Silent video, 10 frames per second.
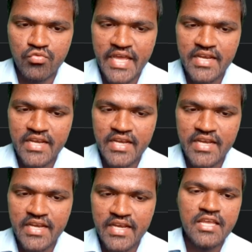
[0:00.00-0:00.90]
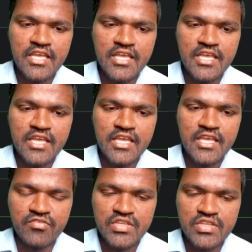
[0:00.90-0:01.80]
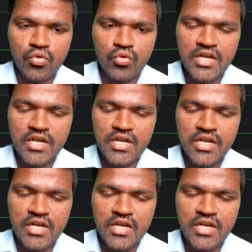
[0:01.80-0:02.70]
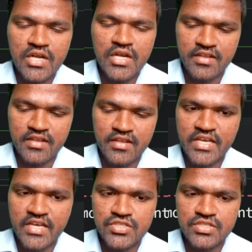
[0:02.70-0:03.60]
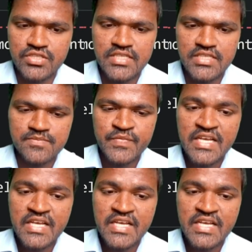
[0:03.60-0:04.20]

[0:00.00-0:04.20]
10 here, if I left with only 1 here, if I execute this,